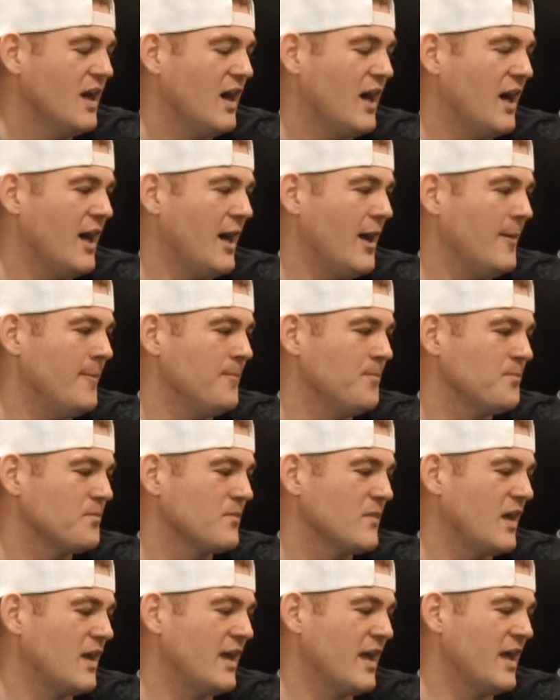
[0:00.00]

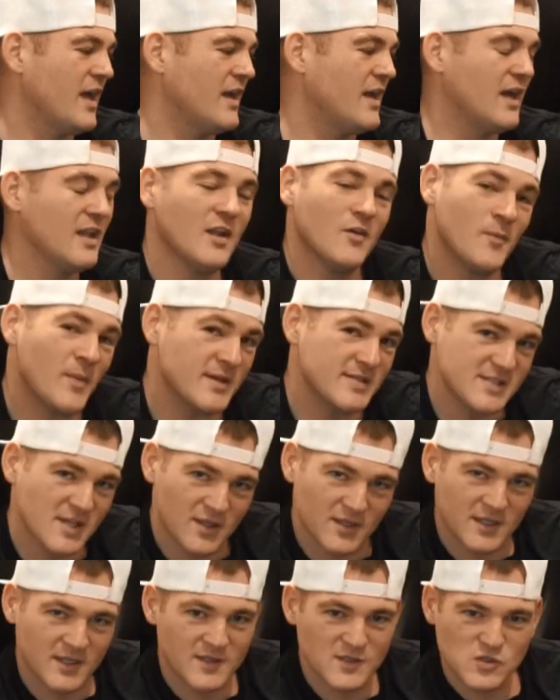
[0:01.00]
And I love my
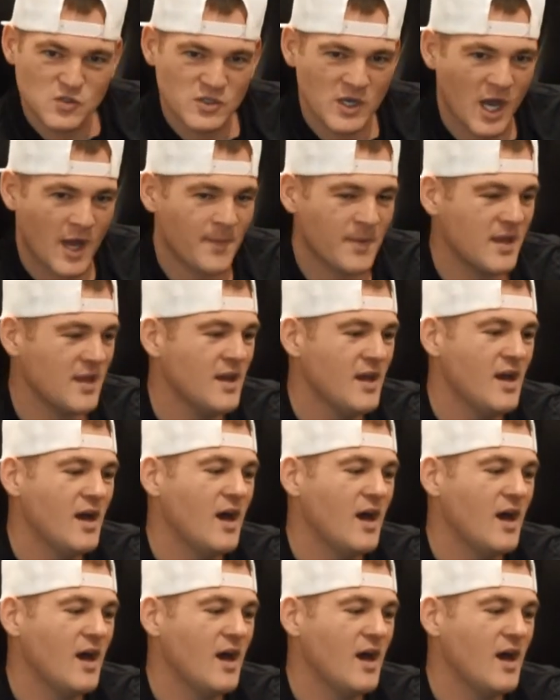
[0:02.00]
Celica, the Tsunami.